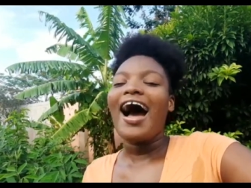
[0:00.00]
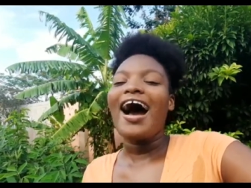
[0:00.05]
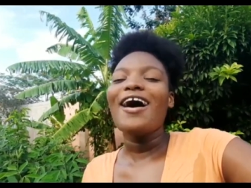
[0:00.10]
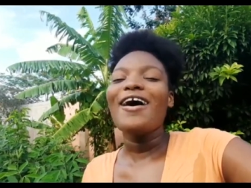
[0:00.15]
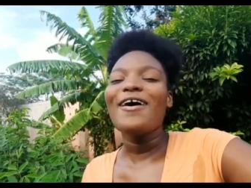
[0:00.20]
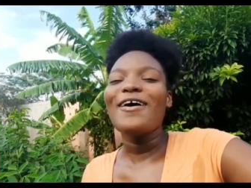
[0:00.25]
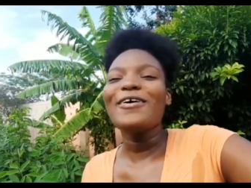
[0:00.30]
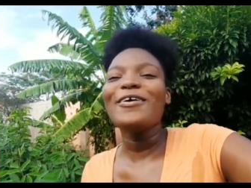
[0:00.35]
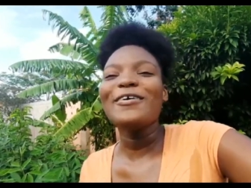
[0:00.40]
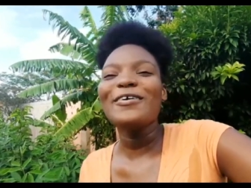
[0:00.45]
i
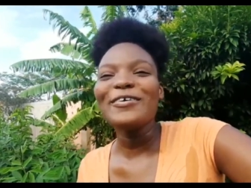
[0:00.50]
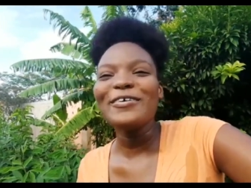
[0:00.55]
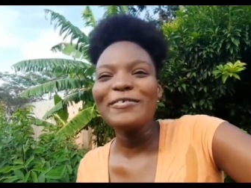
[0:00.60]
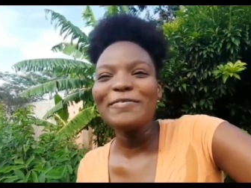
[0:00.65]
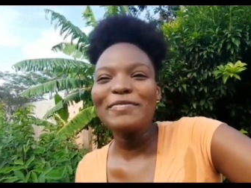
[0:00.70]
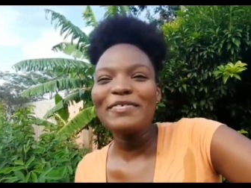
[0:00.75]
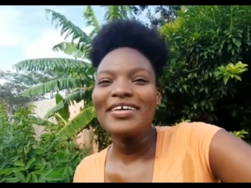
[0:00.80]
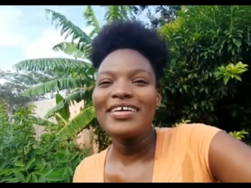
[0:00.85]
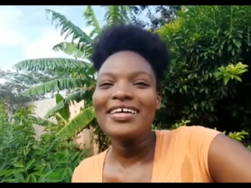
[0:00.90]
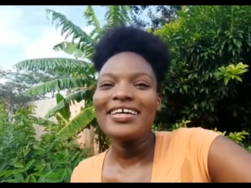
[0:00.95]

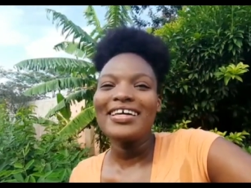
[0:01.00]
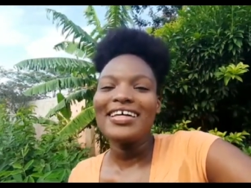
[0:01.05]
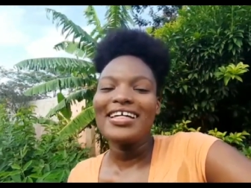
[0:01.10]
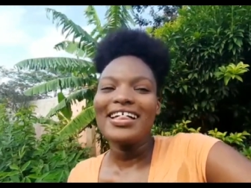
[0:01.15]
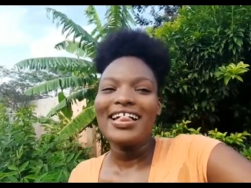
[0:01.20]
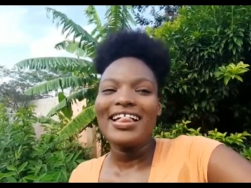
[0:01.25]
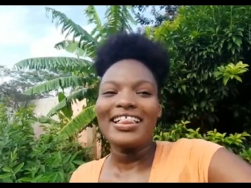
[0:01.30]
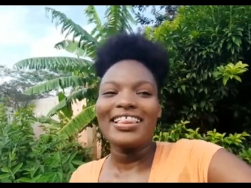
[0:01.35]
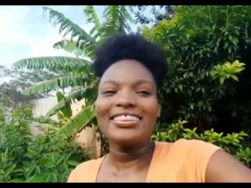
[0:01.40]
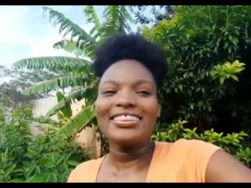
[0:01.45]
hope
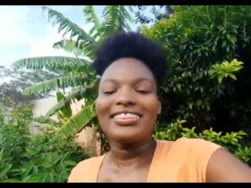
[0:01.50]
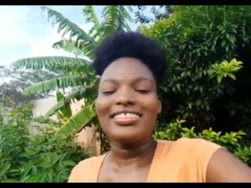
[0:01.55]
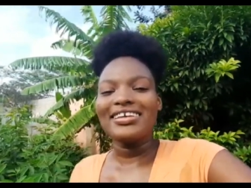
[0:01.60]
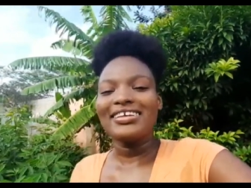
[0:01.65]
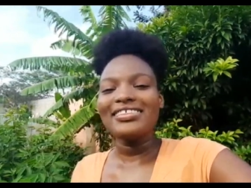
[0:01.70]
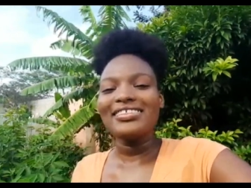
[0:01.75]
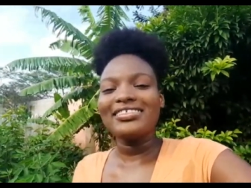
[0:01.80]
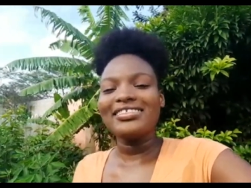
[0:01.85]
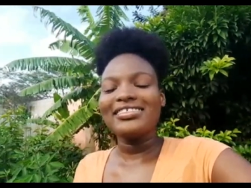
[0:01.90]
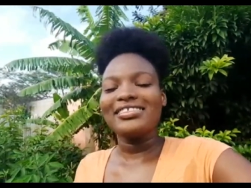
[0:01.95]

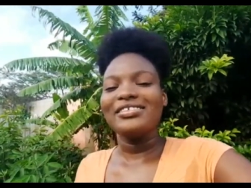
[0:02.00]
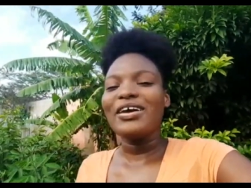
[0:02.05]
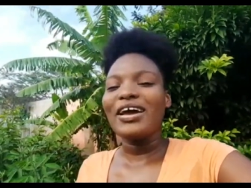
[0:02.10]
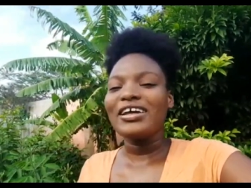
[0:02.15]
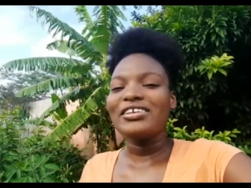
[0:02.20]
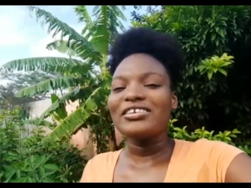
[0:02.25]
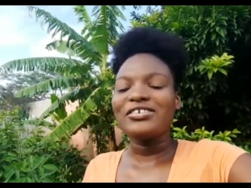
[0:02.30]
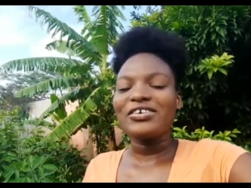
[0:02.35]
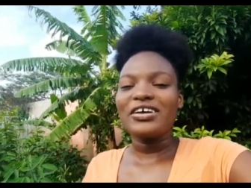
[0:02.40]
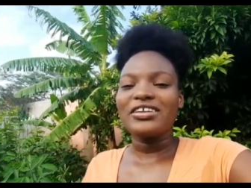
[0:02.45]
this you
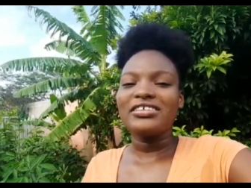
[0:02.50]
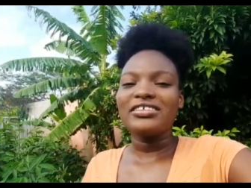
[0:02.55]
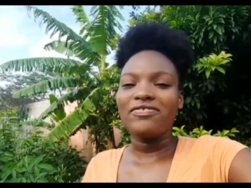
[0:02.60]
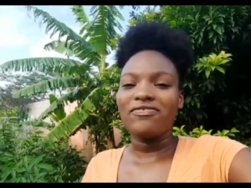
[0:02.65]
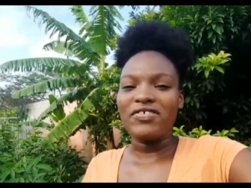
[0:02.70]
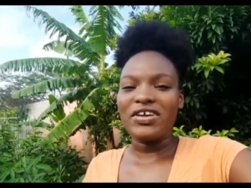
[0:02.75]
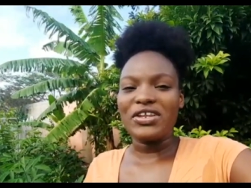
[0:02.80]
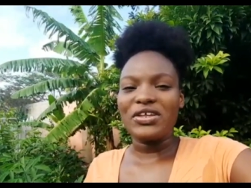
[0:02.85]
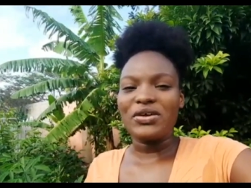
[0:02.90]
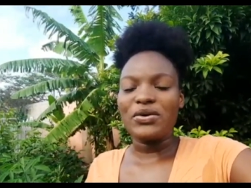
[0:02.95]
enjoy this
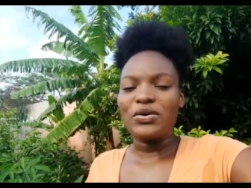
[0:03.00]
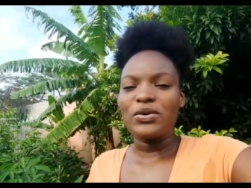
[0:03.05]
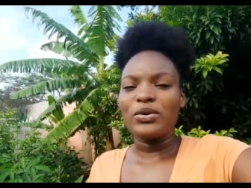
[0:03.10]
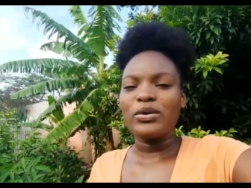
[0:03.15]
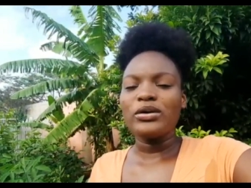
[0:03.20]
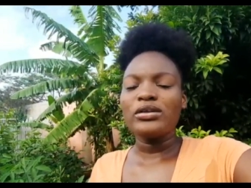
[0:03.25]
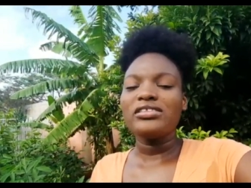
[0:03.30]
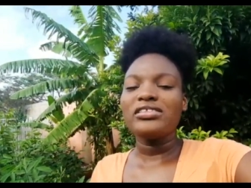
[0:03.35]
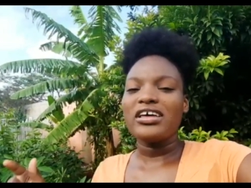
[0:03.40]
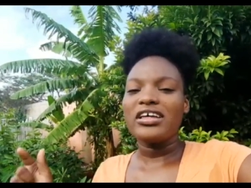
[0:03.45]

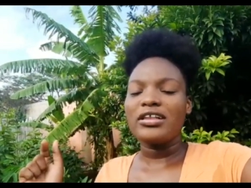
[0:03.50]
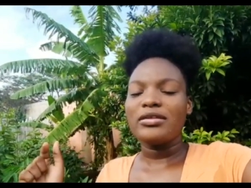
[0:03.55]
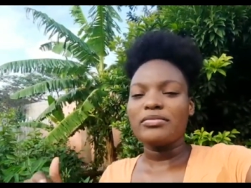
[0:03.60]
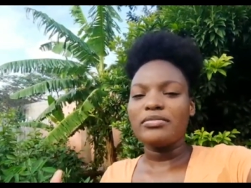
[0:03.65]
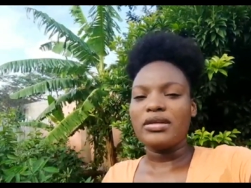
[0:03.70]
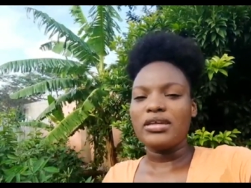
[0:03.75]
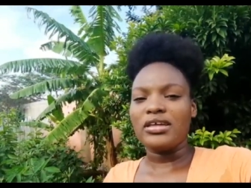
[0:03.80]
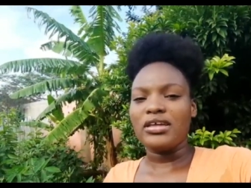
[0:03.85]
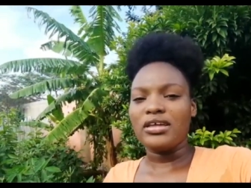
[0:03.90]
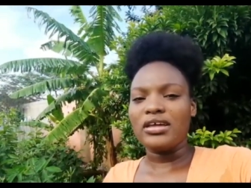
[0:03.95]
video tell
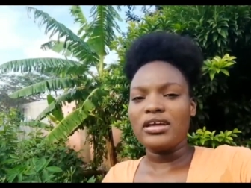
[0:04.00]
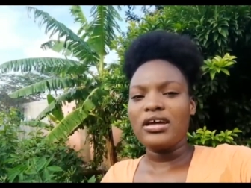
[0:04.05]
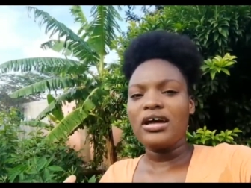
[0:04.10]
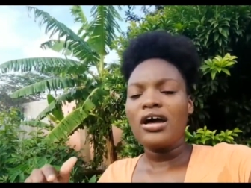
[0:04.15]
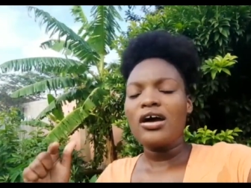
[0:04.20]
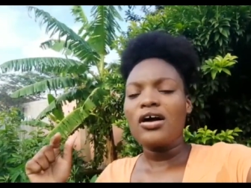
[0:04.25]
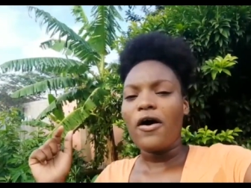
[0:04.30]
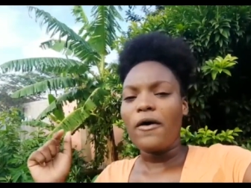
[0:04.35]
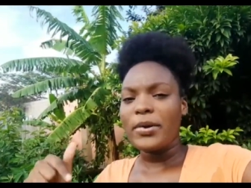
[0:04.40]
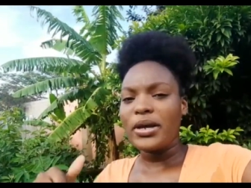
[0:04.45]
me
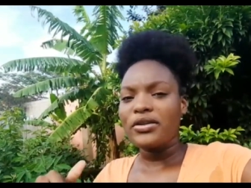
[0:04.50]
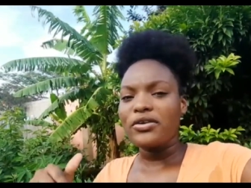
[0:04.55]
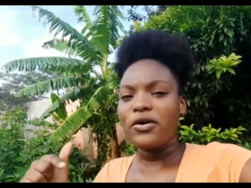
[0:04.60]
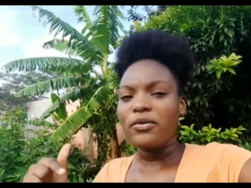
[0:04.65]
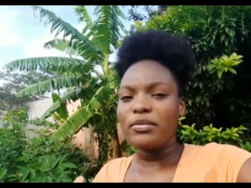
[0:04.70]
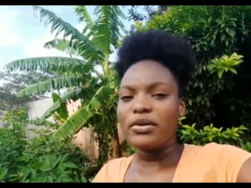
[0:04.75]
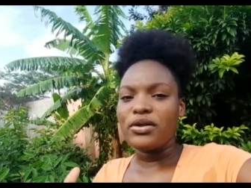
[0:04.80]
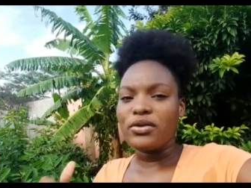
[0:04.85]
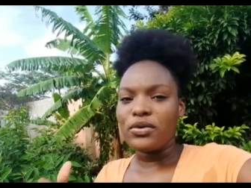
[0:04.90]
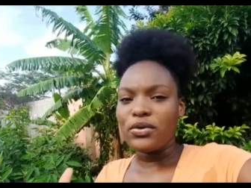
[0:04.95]
comment
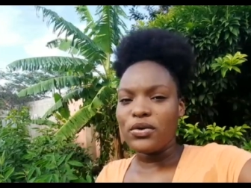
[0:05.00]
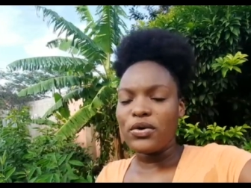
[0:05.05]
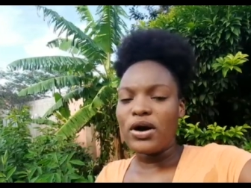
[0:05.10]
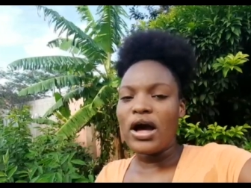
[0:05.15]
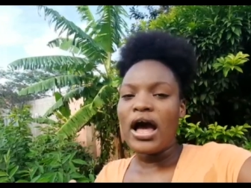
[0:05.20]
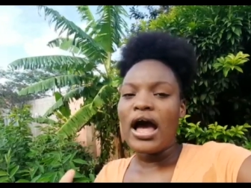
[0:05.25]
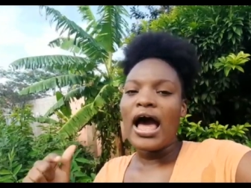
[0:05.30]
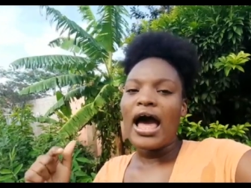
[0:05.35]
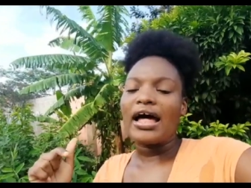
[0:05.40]
down below